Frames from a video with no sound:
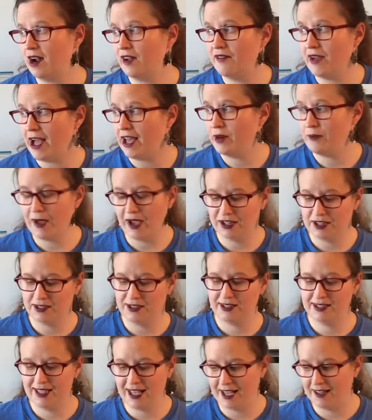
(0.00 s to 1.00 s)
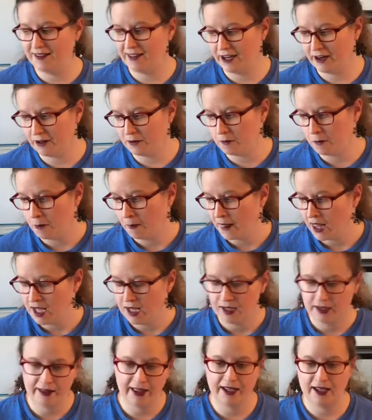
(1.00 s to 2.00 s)
I've had him actually stand there and
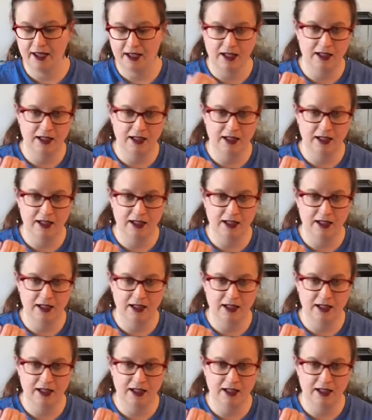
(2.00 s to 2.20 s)
like